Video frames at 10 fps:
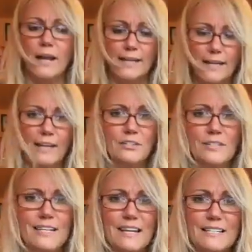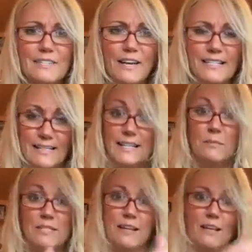his face, because he was sitting
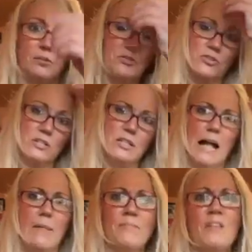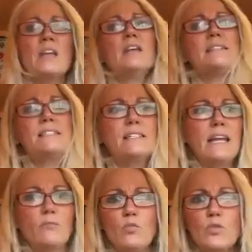closer to the guy, getting real
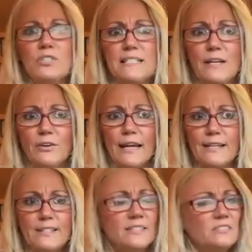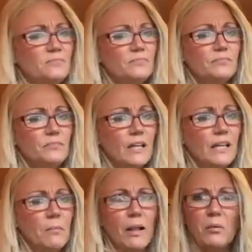serious. And I'm like, what'd the
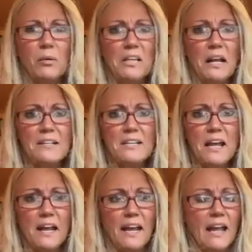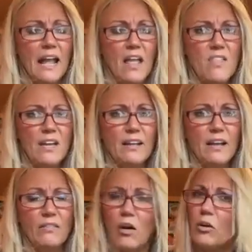guy say? And then Log
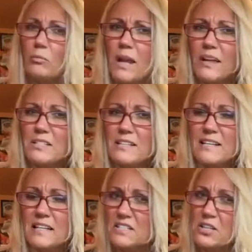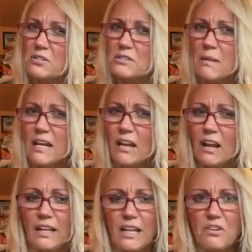Dad says, excuse me? And he goes,
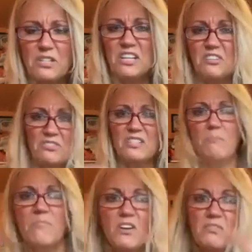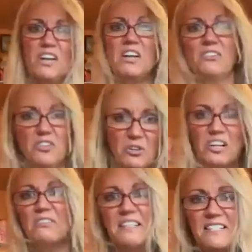is there something over here you're interested
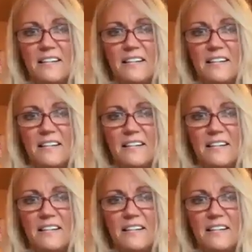in?